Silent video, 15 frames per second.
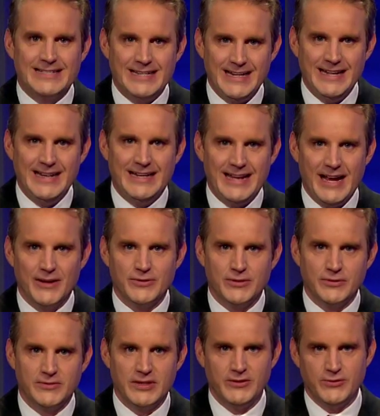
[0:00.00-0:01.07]
City Council
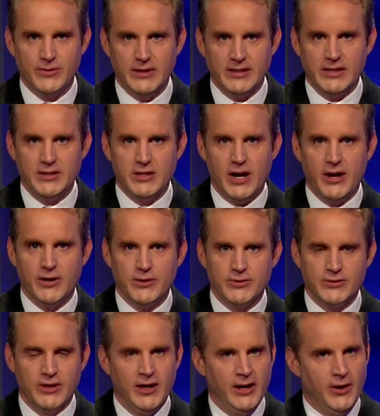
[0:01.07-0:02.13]
District in Yonkers
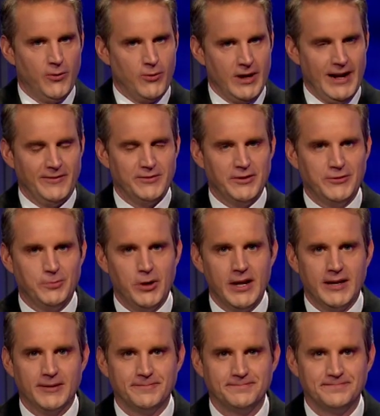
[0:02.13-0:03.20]
right after this
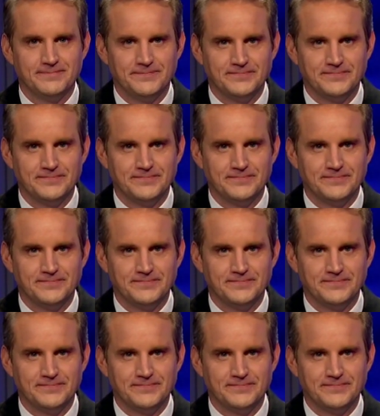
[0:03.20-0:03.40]
break.